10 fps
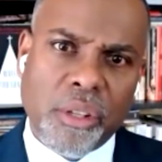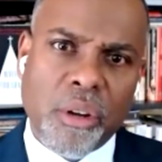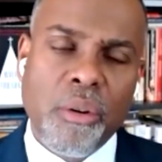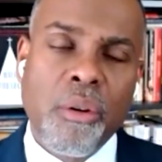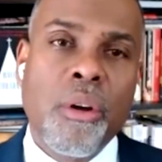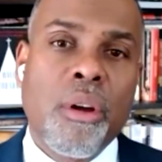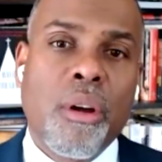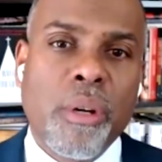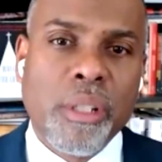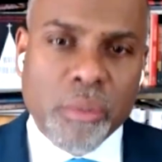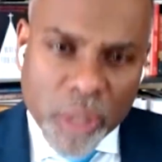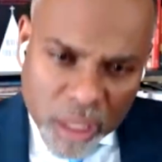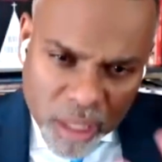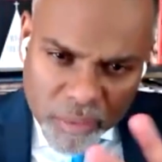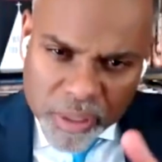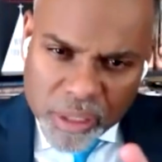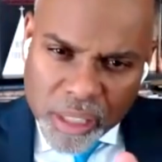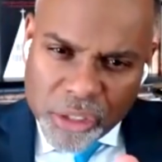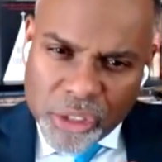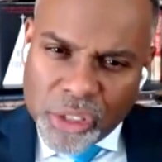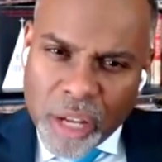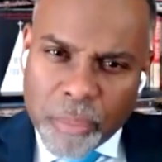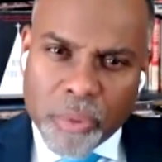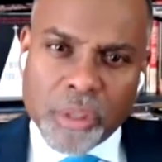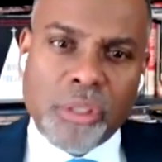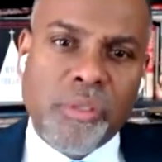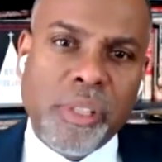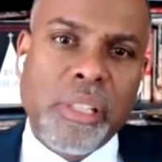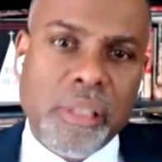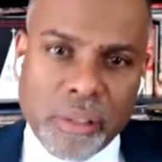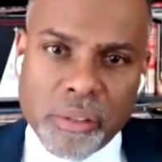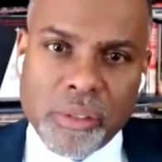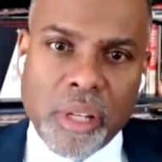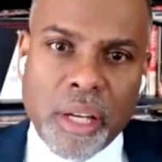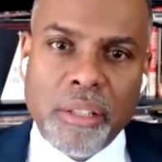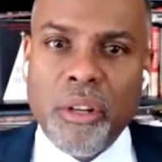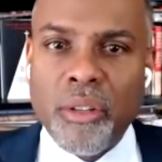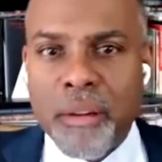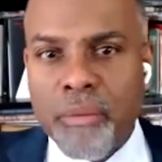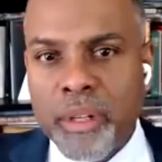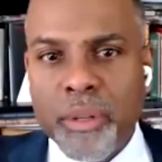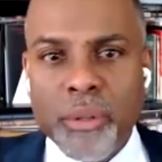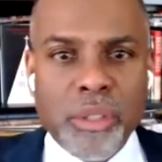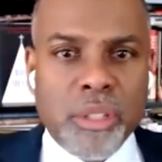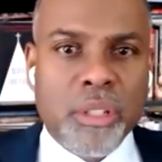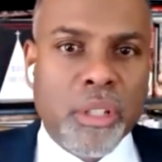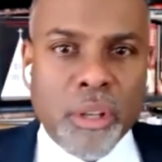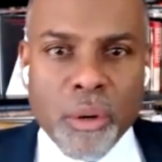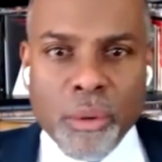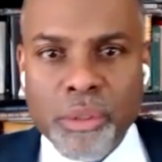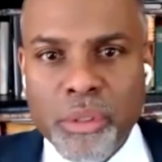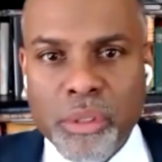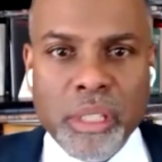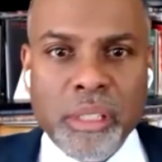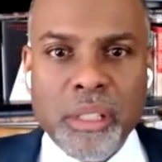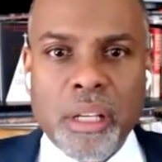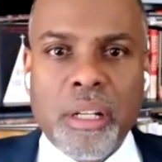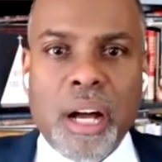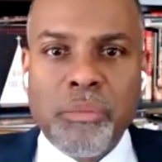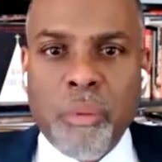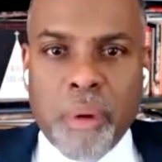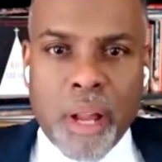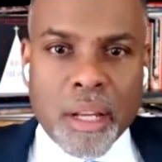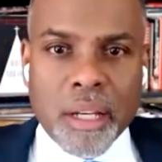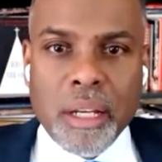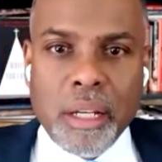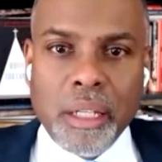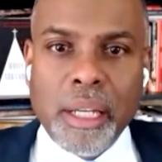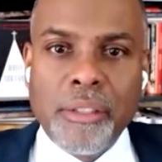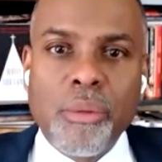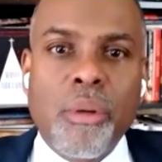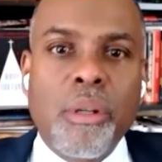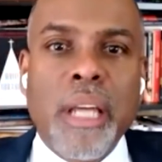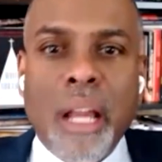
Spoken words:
So we live in such separate spheres, and they reduce it to the coast, these cosmopolitan elites who are